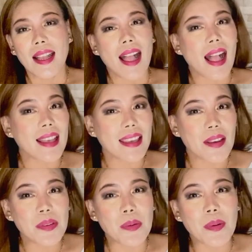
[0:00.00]
Hi
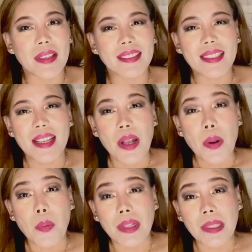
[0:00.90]
everyone,
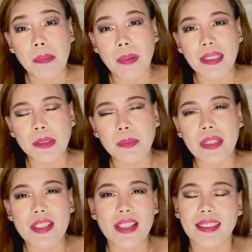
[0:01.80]
welcome back to
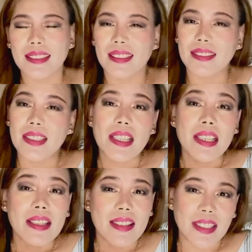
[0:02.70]
my channel.
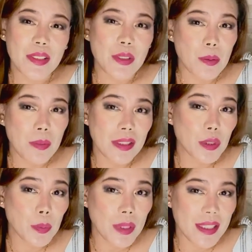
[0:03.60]
Thank you so
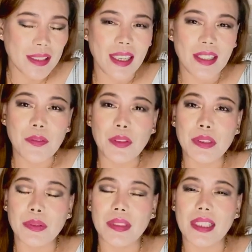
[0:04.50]
much once again for
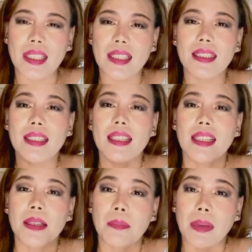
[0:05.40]
tuning in.
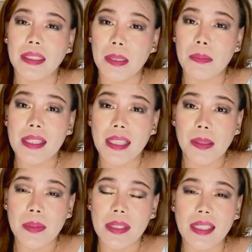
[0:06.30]
My name is
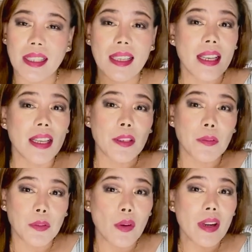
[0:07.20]
M C.
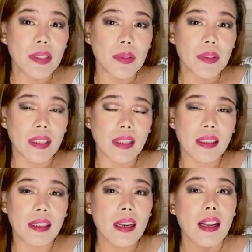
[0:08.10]
If you are new
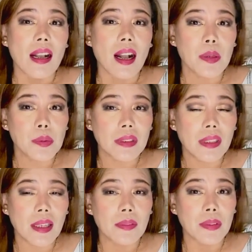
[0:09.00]
here, I would
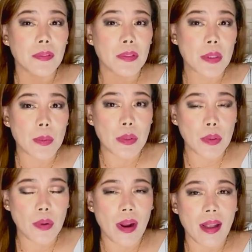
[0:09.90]
love if you
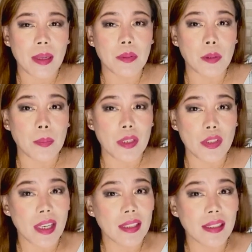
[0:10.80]
subscribe to my
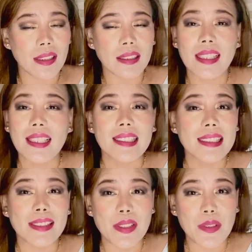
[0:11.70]
channel.
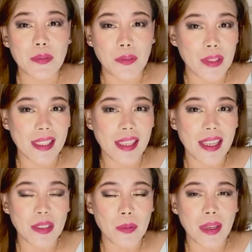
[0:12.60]
This is free
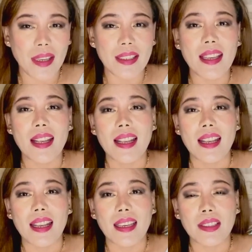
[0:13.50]
anyway,
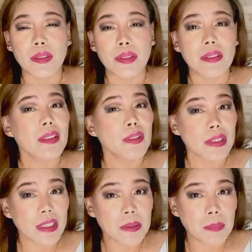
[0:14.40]
and
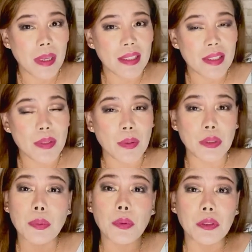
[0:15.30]
ring that bell so
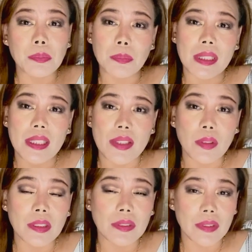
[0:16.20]
you won't miss
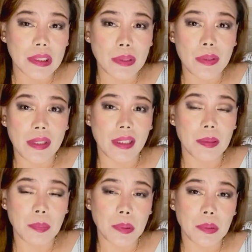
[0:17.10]
all the videos I
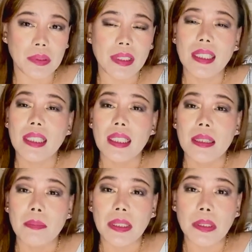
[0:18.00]
upload.
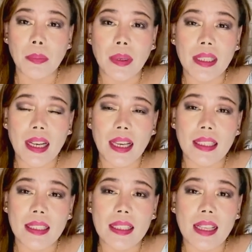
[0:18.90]
By the way
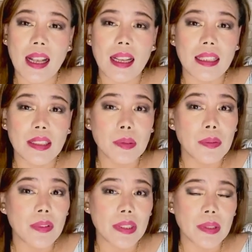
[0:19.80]
guys, I do
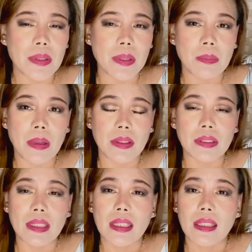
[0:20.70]
videos
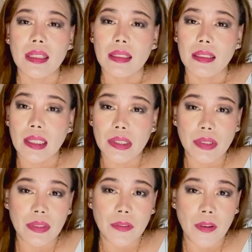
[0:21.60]
about
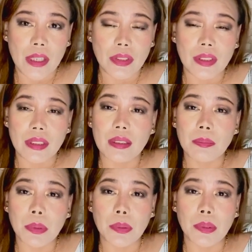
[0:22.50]
luxury
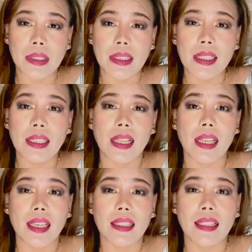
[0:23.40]
fashion, beauty,
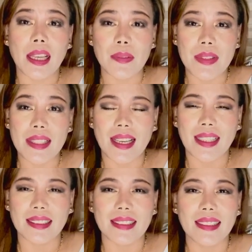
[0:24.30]
and
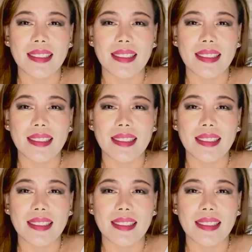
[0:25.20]
lifestyle.